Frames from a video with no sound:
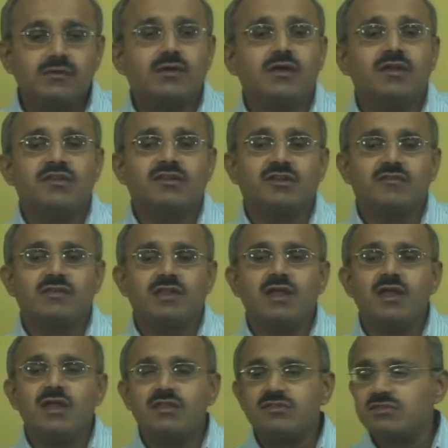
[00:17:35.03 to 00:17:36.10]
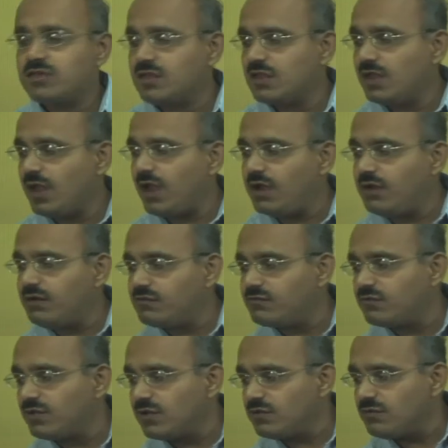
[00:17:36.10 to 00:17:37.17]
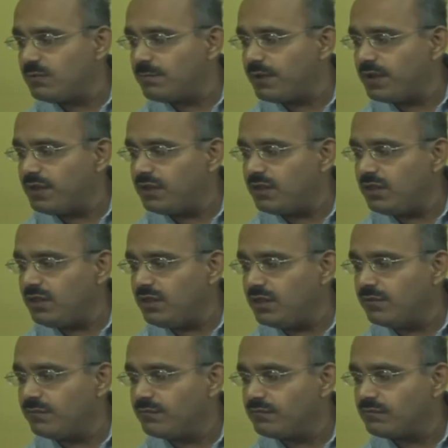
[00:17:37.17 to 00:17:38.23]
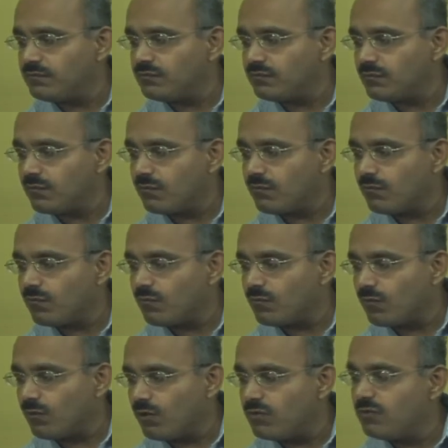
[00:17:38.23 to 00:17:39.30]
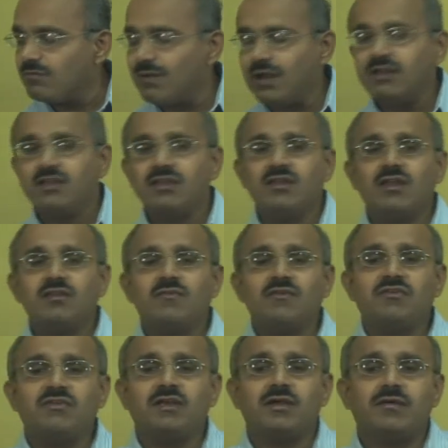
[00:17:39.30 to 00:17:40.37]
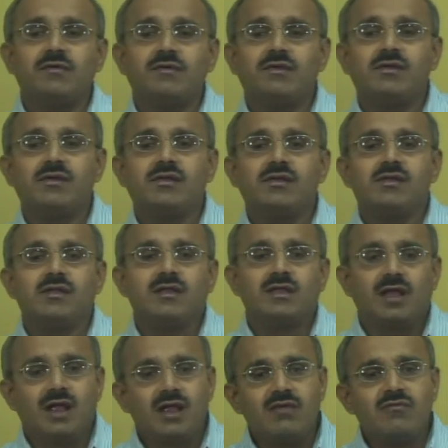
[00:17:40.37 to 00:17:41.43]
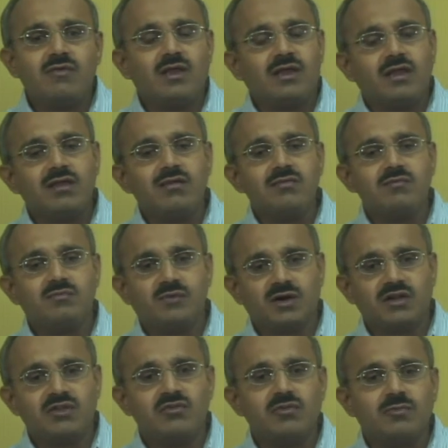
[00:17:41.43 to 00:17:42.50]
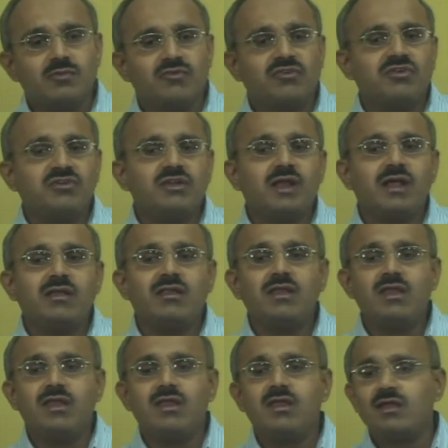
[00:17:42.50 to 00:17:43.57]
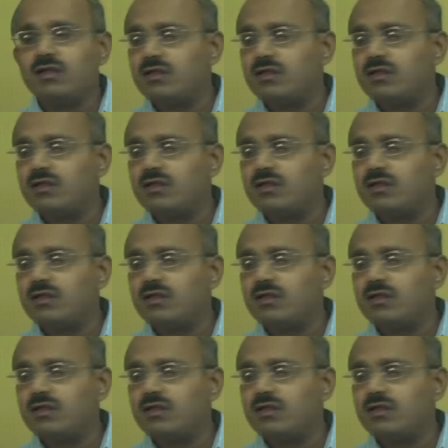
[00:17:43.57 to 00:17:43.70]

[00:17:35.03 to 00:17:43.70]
discovery edge and we paint E or we mark E as visited and we again continue the procedure at E.